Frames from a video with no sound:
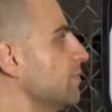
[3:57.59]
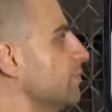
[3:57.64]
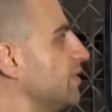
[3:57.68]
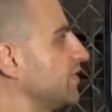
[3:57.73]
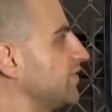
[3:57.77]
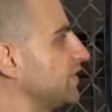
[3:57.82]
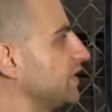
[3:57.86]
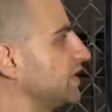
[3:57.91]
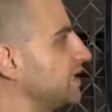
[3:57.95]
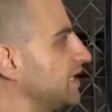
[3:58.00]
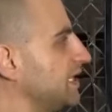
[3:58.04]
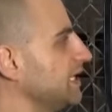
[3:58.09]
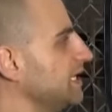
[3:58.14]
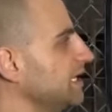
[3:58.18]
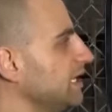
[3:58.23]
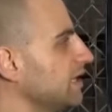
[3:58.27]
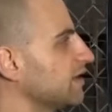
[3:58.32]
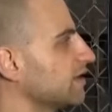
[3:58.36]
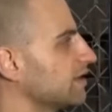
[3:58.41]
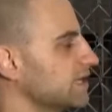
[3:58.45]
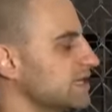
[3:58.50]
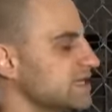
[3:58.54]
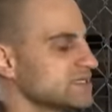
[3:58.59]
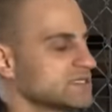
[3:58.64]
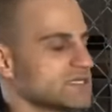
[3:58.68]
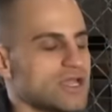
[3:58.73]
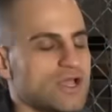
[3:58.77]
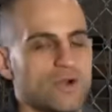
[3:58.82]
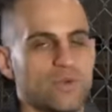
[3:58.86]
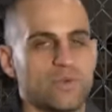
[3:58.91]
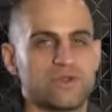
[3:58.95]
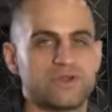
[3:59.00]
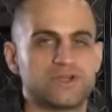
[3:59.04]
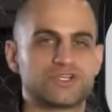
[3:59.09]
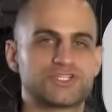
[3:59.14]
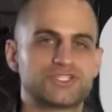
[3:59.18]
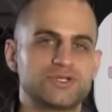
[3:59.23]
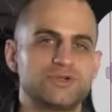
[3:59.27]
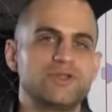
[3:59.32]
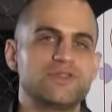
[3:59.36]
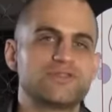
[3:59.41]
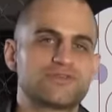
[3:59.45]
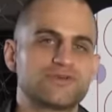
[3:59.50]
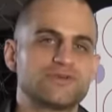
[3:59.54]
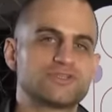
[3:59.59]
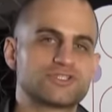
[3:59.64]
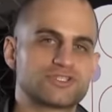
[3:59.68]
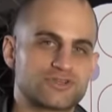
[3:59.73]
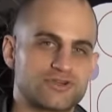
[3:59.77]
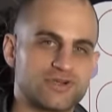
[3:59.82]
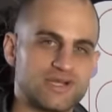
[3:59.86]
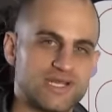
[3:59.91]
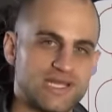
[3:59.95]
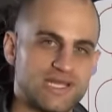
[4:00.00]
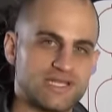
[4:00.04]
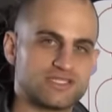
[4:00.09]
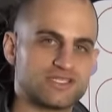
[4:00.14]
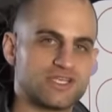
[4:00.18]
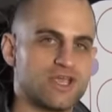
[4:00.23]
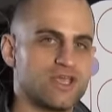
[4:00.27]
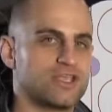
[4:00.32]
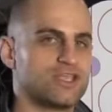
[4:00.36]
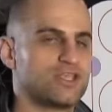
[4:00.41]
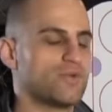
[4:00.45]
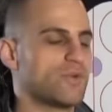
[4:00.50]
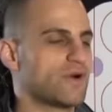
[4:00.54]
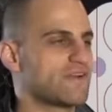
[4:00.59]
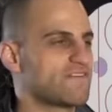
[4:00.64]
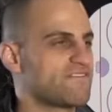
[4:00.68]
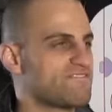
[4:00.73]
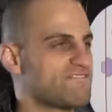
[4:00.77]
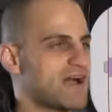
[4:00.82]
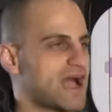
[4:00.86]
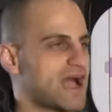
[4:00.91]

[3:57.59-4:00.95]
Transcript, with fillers: But the key here is when you're shooting through screens, you want to